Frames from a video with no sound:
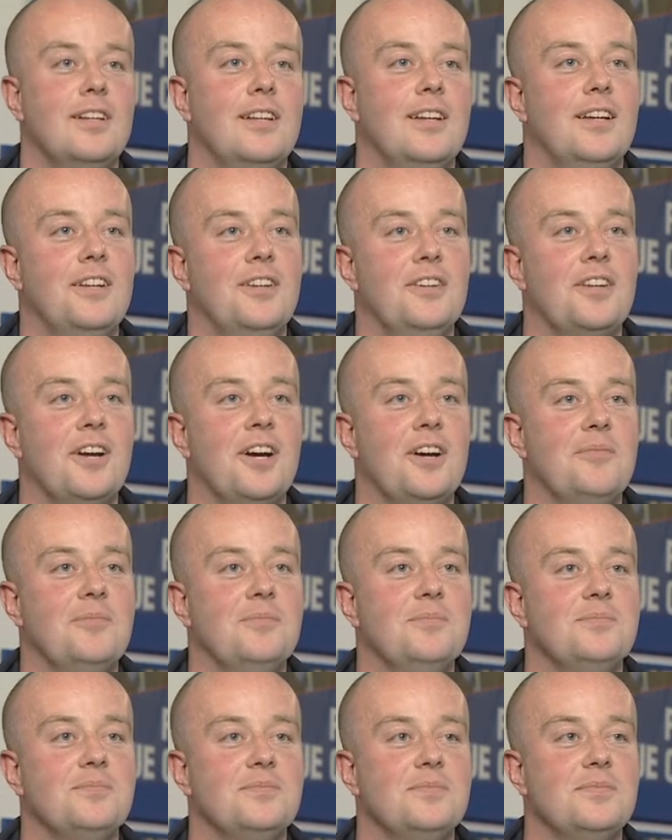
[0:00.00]
And
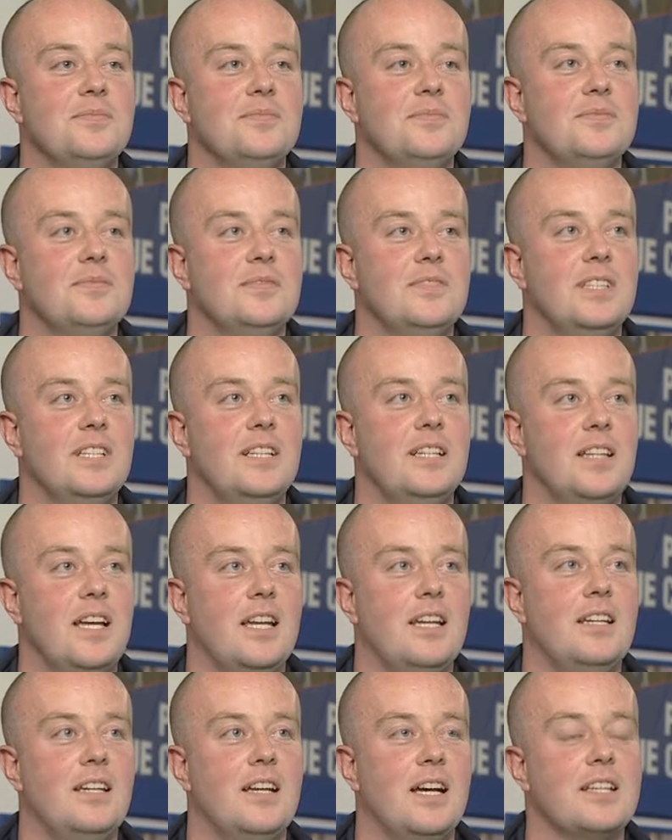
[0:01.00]

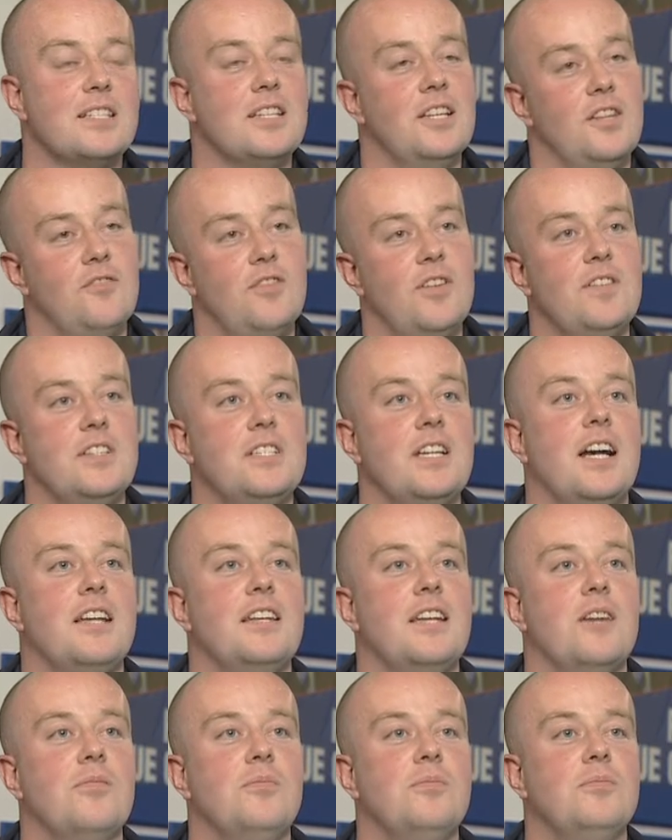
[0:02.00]
then I sit in the
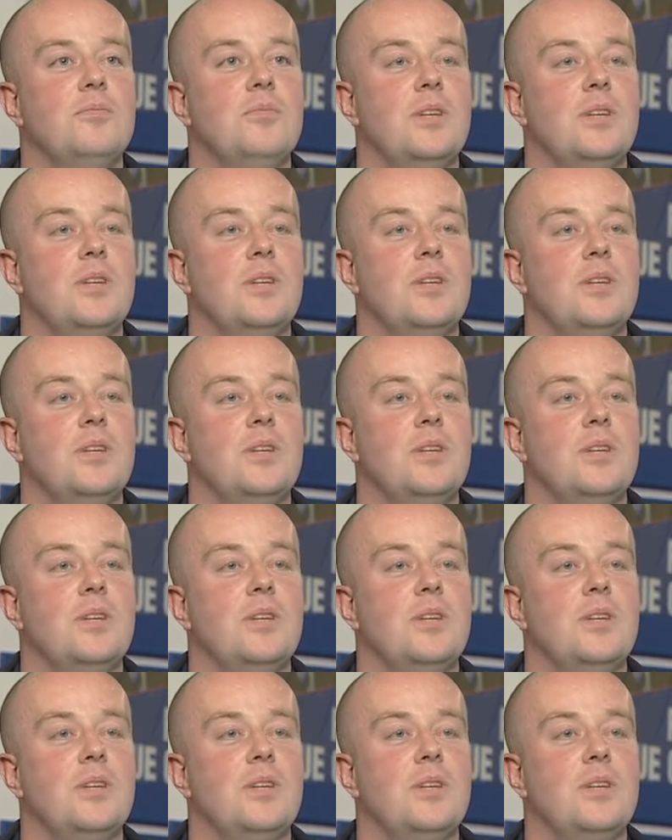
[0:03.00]
riverside now.